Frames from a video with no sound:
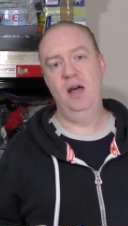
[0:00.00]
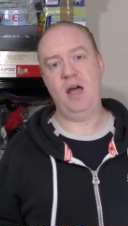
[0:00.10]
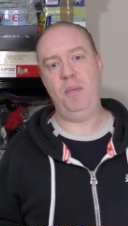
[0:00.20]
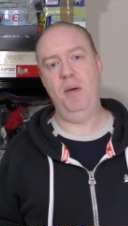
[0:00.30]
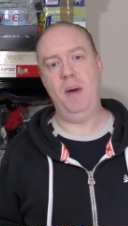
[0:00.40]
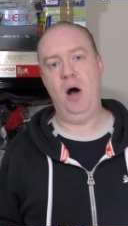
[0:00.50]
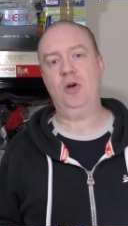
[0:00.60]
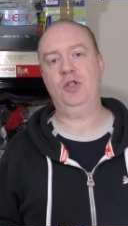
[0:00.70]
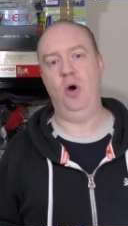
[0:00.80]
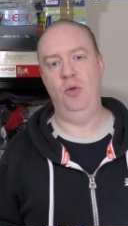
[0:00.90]
couple of
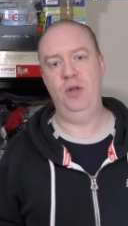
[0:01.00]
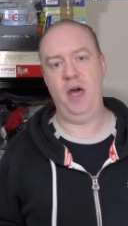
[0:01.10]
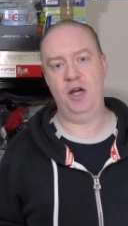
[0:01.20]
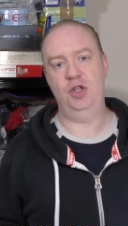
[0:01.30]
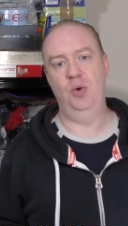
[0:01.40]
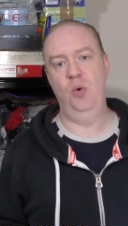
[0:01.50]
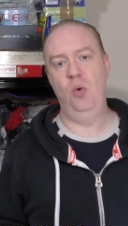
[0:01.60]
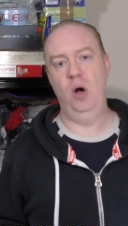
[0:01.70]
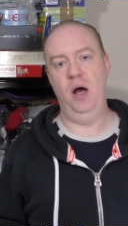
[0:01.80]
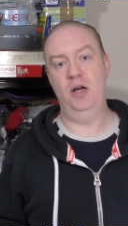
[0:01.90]
marks on the
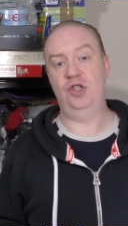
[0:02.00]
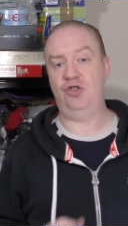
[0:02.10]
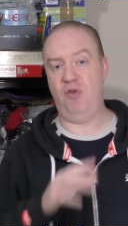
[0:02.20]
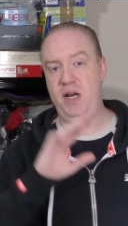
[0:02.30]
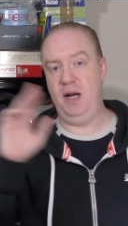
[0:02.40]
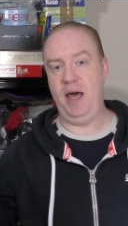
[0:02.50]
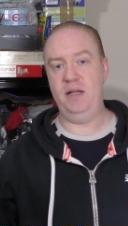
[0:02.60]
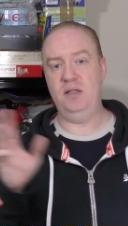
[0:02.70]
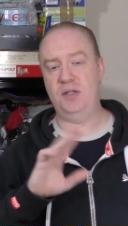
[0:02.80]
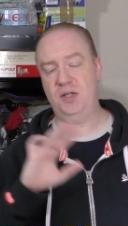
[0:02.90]
actual screen
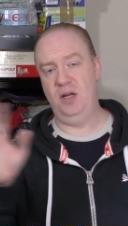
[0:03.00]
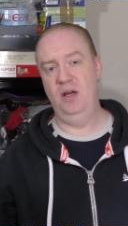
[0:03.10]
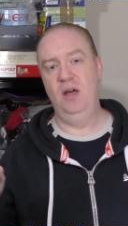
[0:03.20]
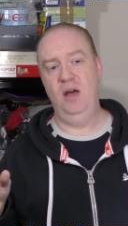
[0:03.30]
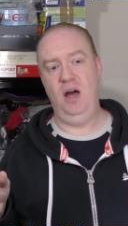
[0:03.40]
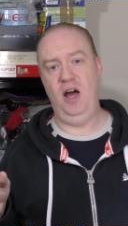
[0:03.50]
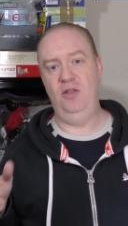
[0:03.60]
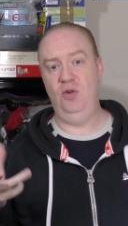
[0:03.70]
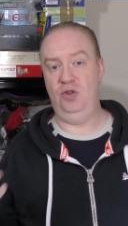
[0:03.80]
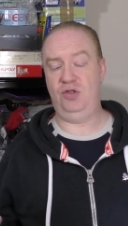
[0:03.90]
lens.
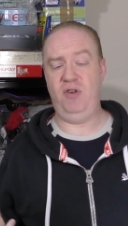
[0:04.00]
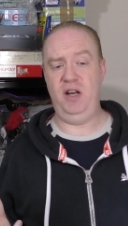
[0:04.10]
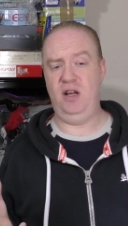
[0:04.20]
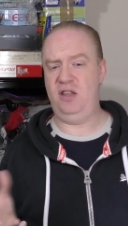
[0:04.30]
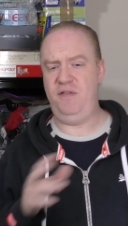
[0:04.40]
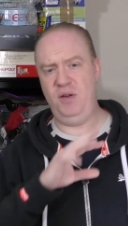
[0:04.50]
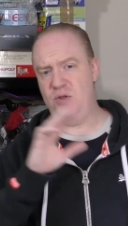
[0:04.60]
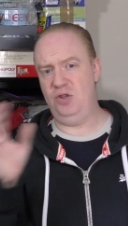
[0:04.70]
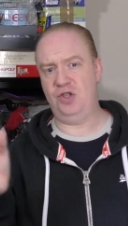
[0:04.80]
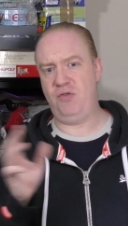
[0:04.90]
Not the screen, I don't think it was
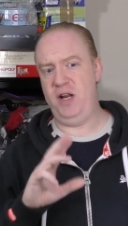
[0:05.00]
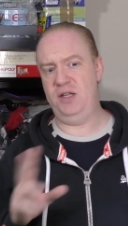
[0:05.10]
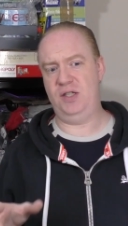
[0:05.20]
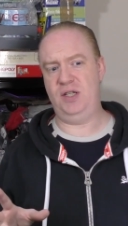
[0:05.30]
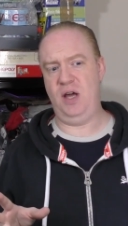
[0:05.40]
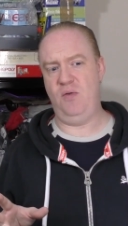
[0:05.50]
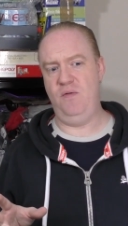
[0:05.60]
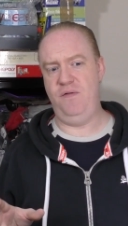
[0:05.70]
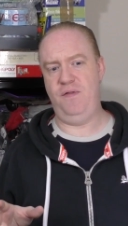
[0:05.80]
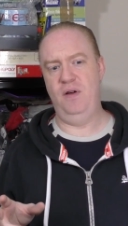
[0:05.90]
on the screen
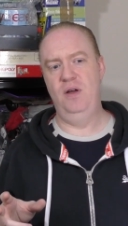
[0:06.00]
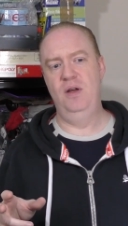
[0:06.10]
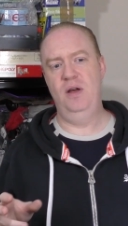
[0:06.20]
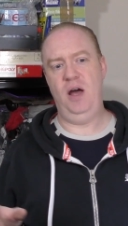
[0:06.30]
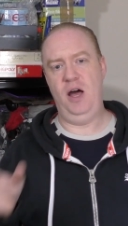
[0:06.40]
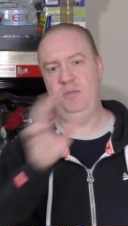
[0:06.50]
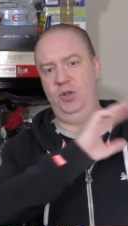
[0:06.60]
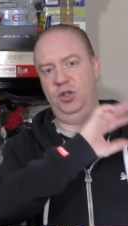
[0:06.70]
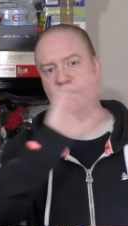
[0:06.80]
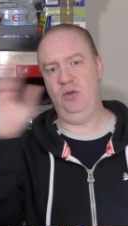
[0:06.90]
itself,
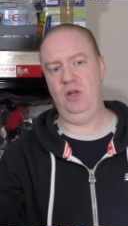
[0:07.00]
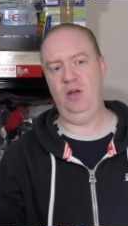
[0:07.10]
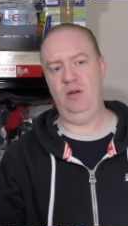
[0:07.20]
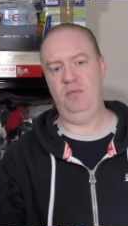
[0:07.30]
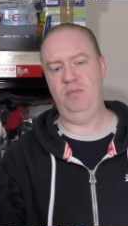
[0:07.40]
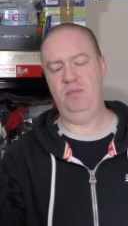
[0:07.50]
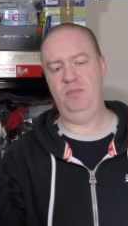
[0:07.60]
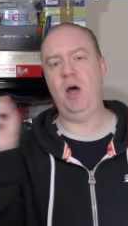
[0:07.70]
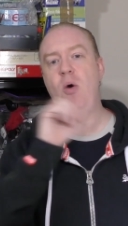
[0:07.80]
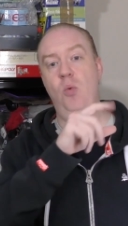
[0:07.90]
just on the,
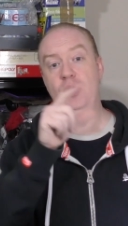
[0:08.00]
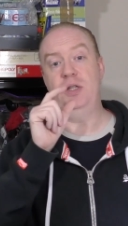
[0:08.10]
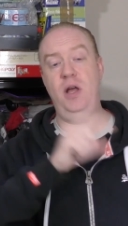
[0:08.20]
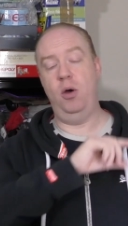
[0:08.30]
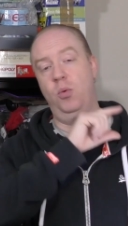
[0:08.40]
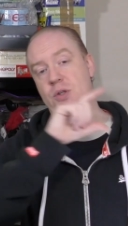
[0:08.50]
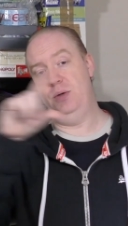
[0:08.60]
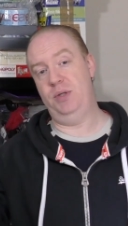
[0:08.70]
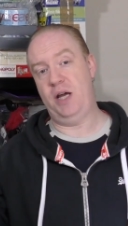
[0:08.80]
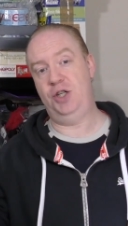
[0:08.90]
it was
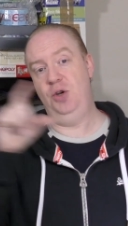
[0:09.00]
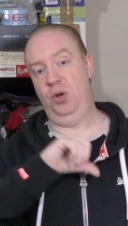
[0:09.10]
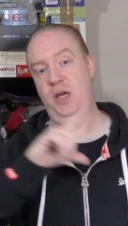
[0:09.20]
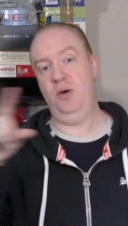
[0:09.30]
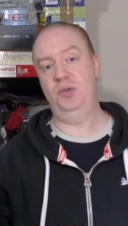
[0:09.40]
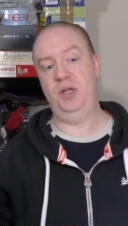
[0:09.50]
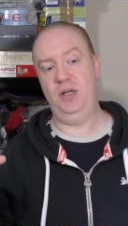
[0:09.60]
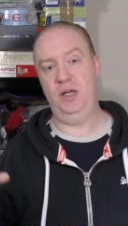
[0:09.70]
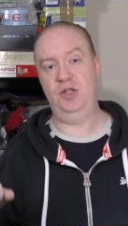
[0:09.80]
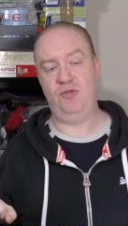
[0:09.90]
actually on the
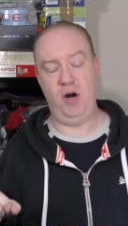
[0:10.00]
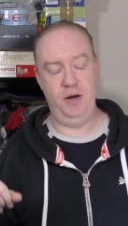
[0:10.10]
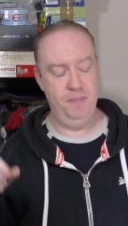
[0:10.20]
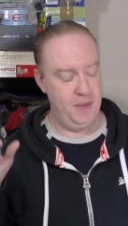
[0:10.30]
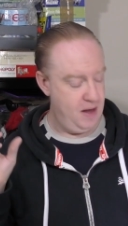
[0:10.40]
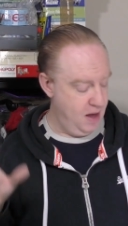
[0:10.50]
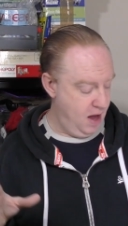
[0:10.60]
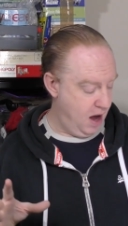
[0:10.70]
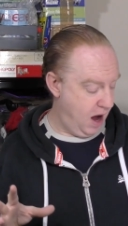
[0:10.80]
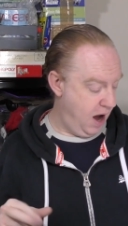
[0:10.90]
LCD screen.
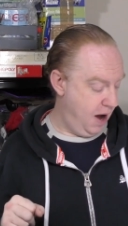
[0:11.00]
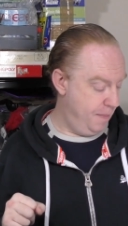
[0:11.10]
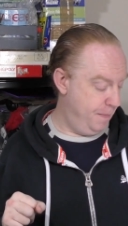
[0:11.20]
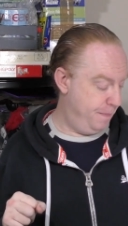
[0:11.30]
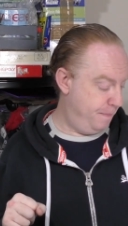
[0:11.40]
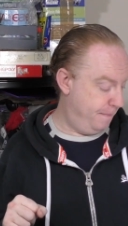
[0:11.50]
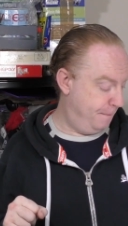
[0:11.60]
But